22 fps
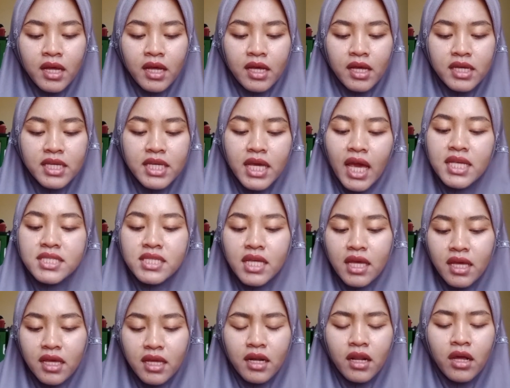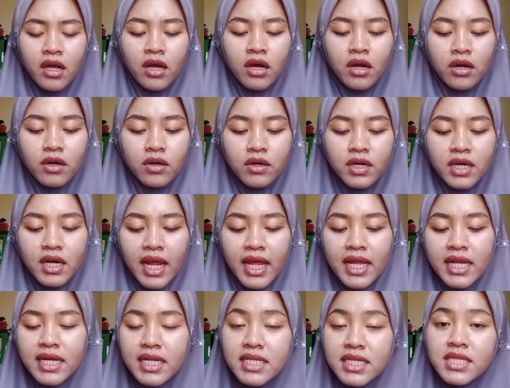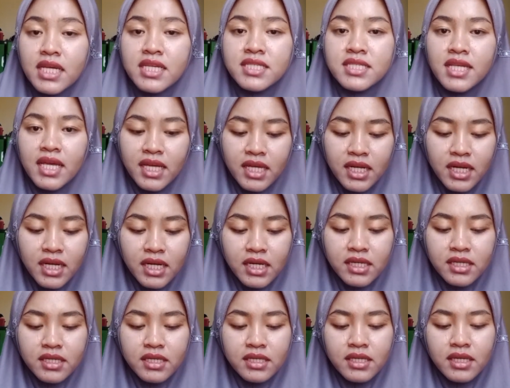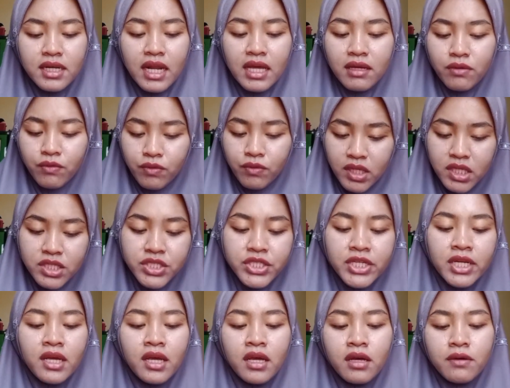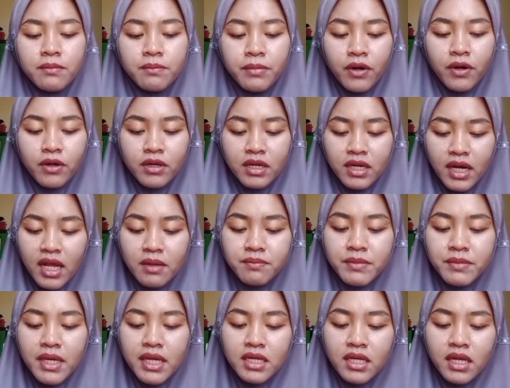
ESL or English as second language, programs and